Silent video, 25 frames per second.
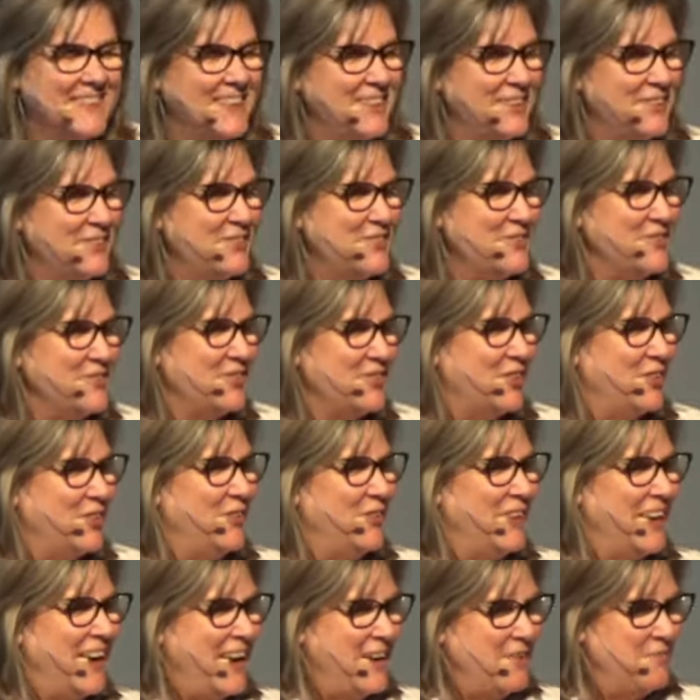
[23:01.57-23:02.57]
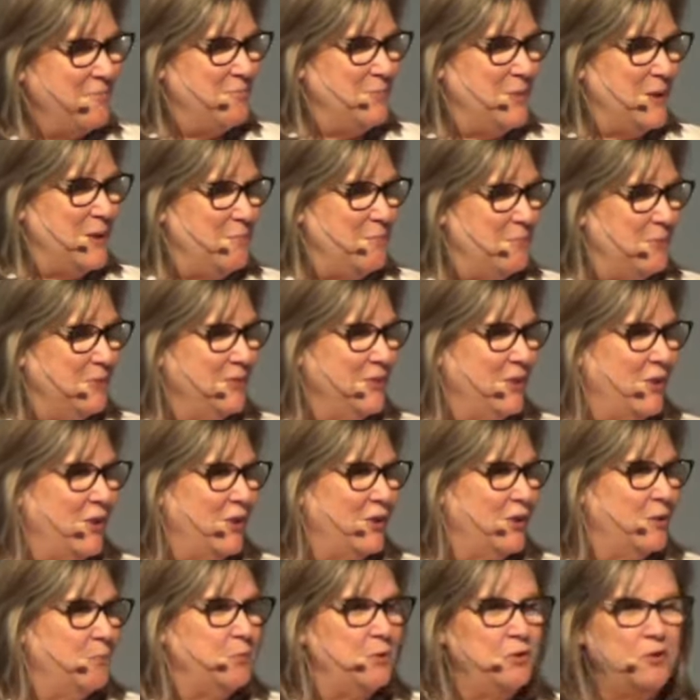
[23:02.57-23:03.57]
thinkers and creative people in
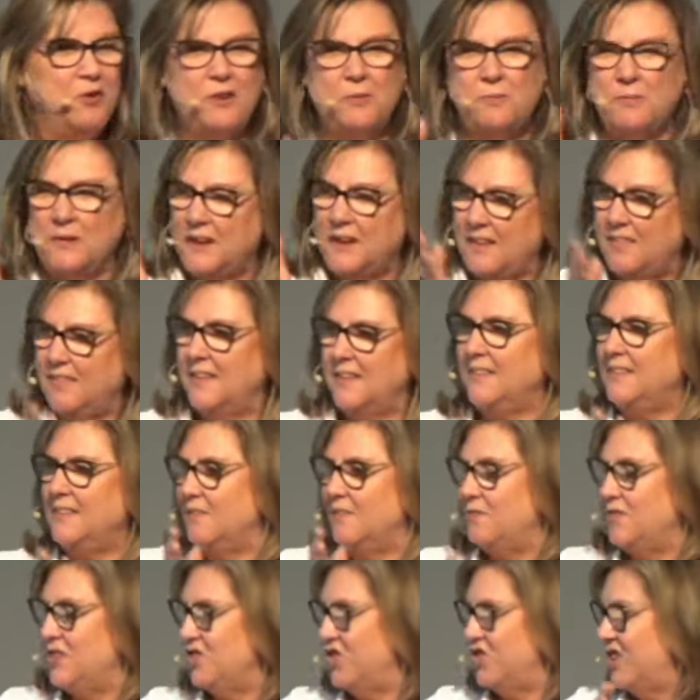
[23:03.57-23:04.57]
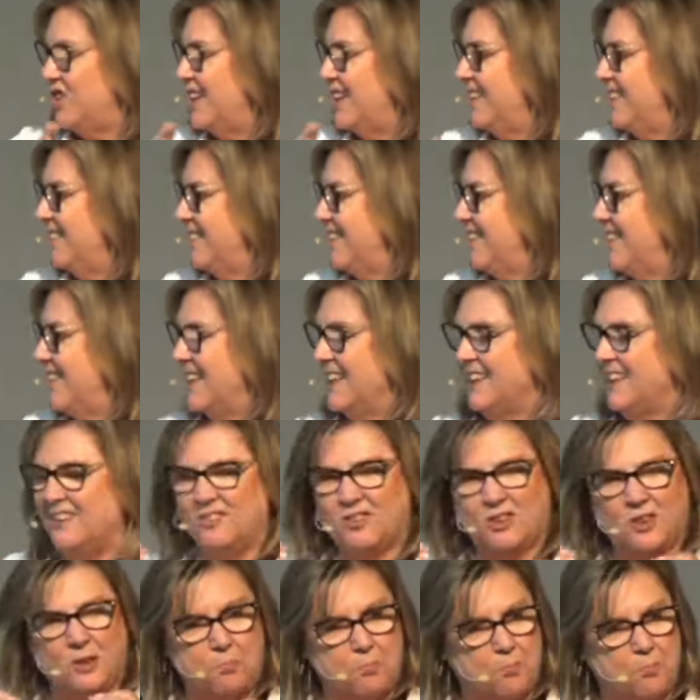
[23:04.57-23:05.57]
our community, but I think the visioning is the thing
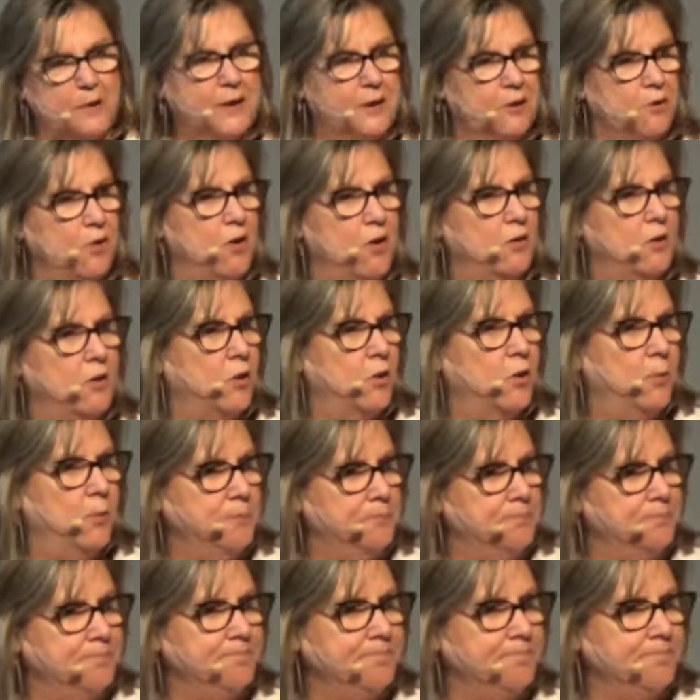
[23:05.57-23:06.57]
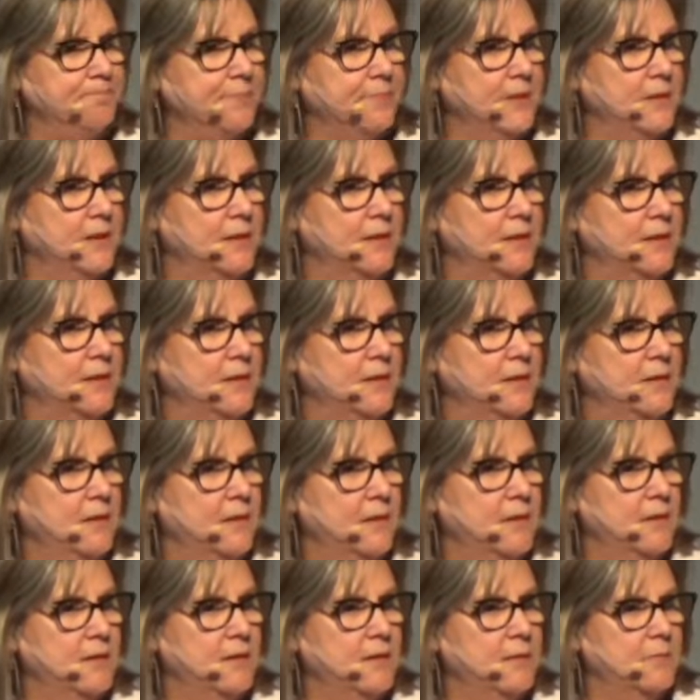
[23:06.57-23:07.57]
that's going to bring it all home.
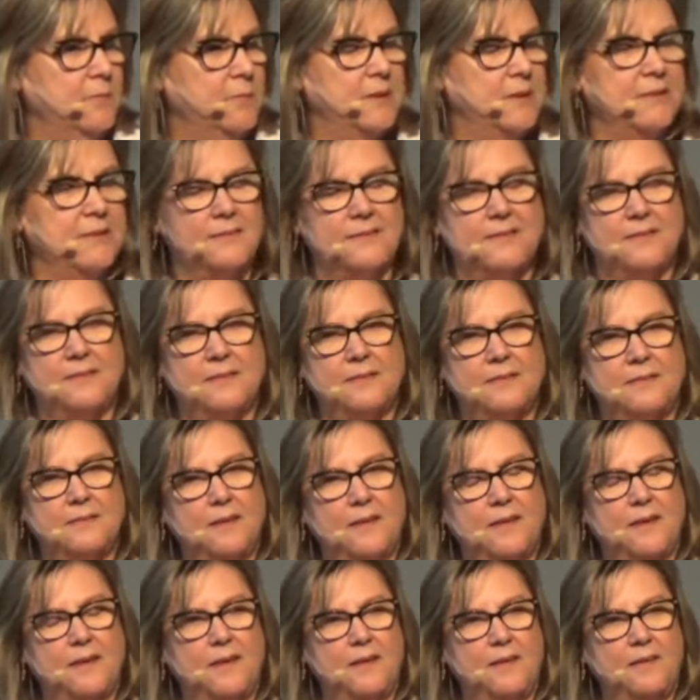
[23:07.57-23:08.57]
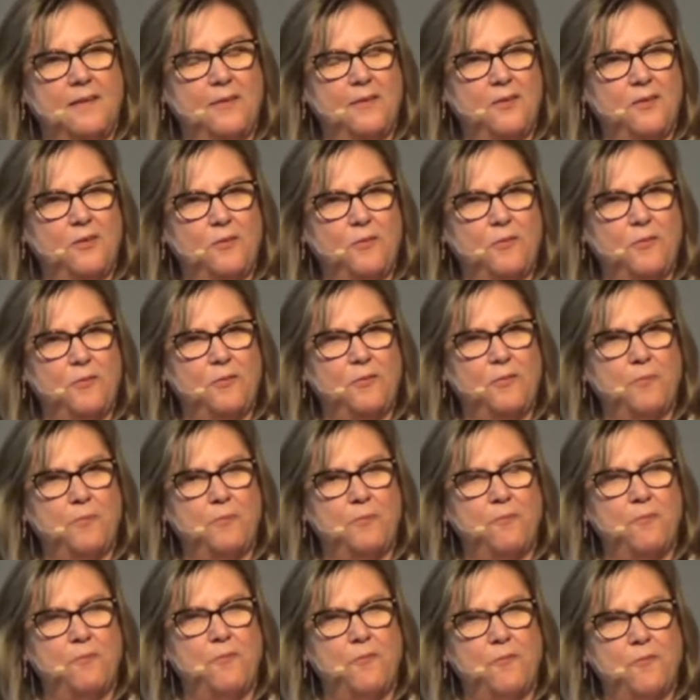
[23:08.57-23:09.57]
Because
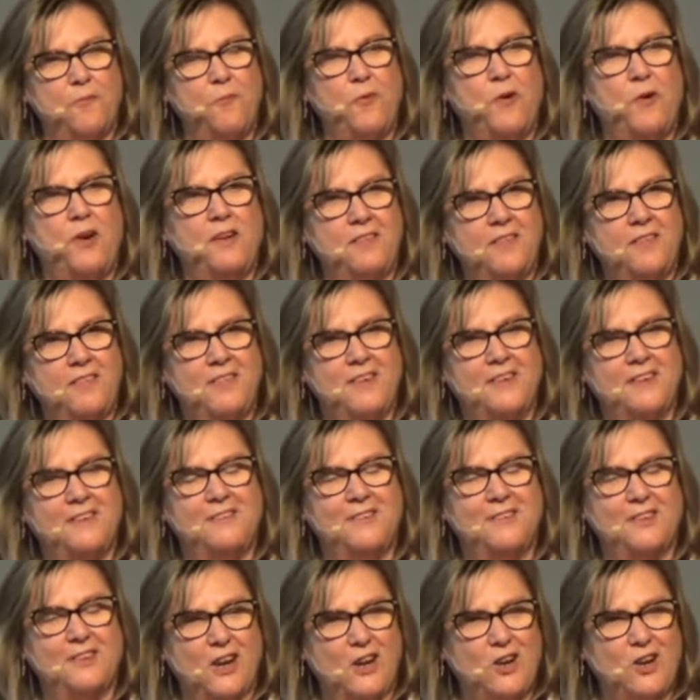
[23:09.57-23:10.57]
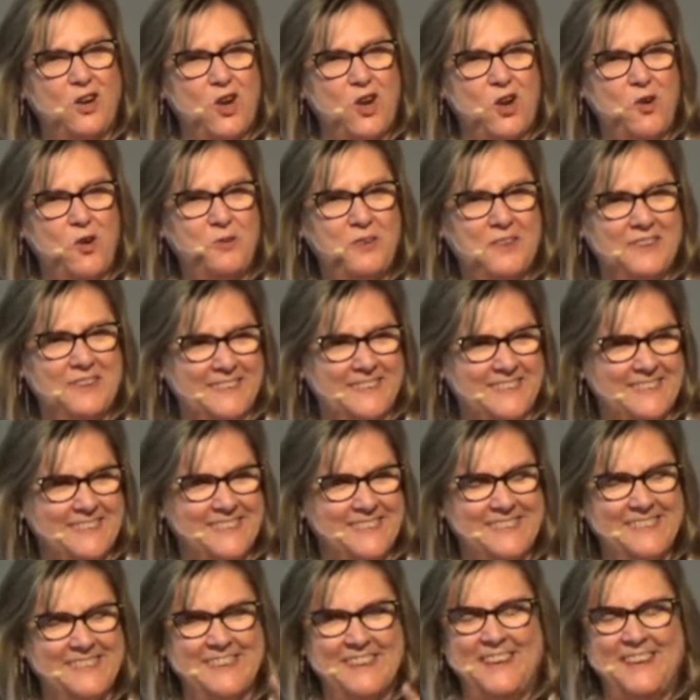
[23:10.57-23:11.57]
one of the things that I know
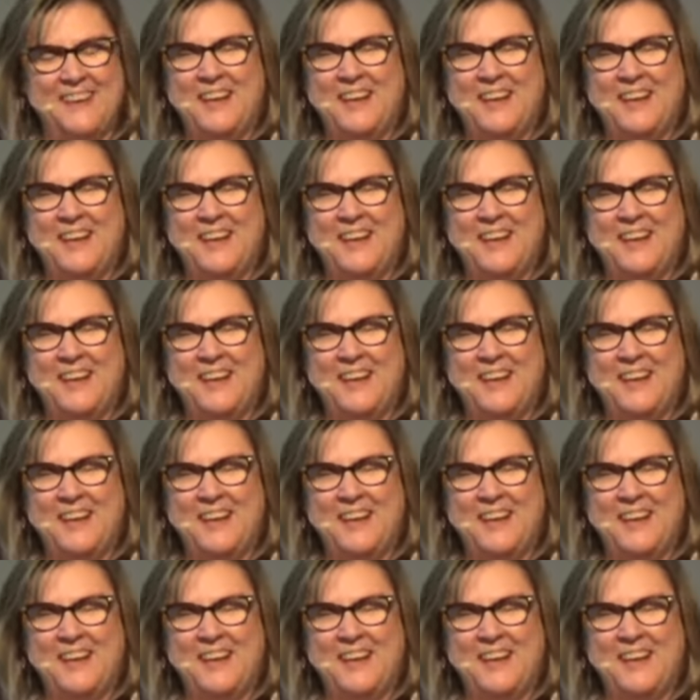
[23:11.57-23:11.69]
is